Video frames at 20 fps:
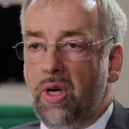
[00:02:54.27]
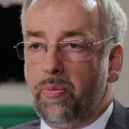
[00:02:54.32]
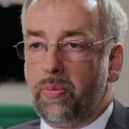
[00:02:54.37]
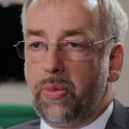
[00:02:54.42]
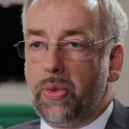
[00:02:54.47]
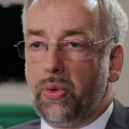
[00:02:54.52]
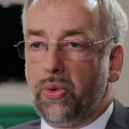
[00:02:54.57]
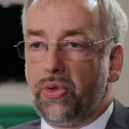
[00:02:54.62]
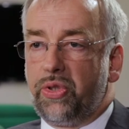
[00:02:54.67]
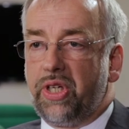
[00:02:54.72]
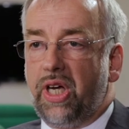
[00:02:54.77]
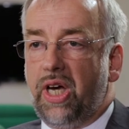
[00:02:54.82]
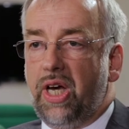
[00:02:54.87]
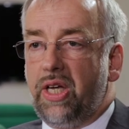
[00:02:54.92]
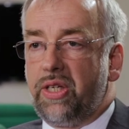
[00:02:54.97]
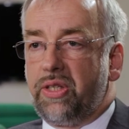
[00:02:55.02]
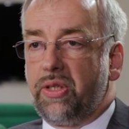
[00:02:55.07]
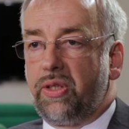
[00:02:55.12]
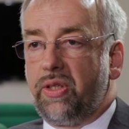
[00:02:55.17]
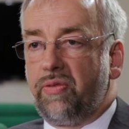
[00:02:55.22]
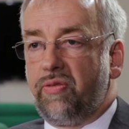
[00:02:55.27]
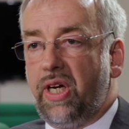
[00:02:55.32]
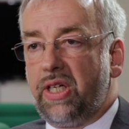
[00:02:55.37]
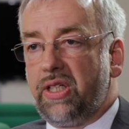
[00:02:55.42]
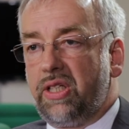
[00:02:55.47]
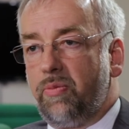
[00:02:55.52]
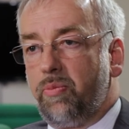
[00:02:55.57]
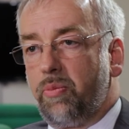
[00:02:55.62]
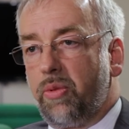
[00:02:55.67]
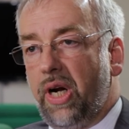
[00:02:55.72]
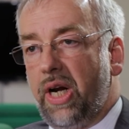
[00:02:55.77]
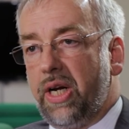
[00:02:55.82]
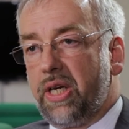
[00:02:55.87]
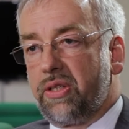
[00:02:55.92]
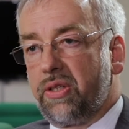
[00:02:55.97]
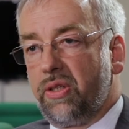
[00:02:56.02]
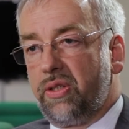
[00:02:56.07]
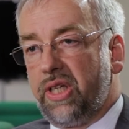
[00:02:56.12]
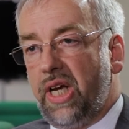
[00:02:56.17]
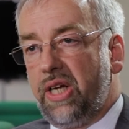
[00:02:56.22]
bald tyres or defective
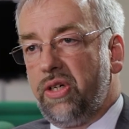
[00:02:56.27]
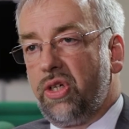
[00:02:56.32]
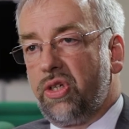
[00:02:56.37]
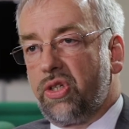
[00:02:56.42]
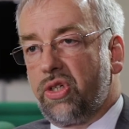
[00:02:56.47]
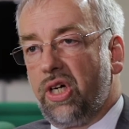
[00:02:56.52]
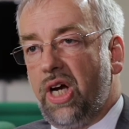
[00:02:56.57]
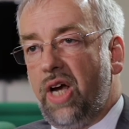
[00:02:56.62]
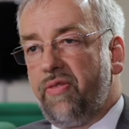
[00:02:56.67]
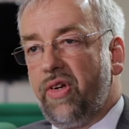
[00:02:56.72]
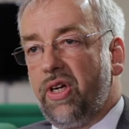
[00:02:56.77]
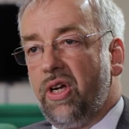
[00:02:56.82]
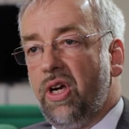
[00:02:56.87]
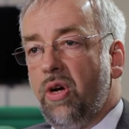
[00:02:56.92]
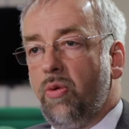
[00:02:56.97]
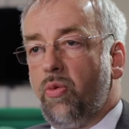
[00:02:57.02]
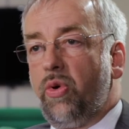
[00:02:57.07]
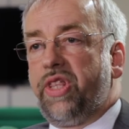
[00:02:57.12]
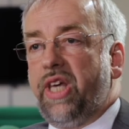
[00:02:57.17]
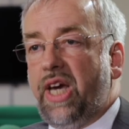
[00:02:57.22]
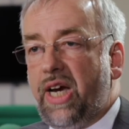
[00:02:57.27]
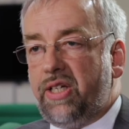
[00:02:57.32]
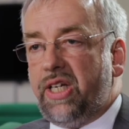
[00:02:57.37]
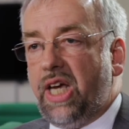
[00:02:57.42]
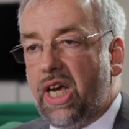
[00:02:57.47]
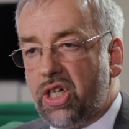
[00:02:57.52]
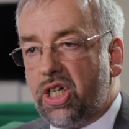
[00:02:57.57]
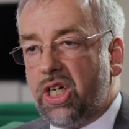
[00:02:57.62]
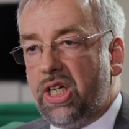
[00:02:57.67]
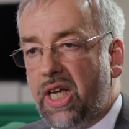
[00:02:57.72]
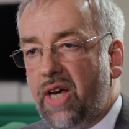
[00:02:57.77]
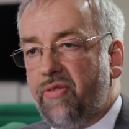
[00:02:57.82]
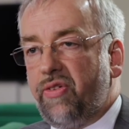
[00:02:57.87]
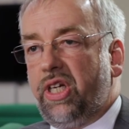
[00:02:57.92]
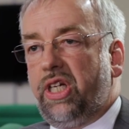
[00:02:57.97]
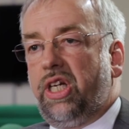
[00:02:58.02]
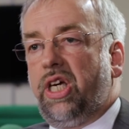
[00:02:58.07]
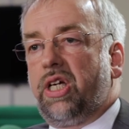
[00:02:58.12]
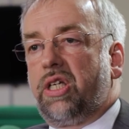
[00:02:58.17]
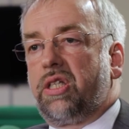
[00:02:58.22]
brakes or dangerous driving without actually having
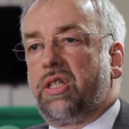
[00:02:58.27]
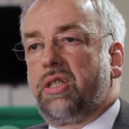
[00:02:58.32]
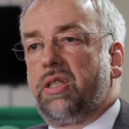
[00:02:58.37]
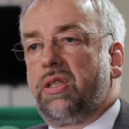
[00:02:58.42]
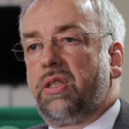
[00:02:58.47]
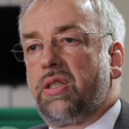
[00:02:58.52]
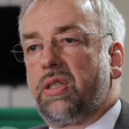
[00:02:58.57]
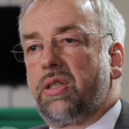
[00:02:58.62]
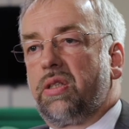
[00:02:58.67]
an accident.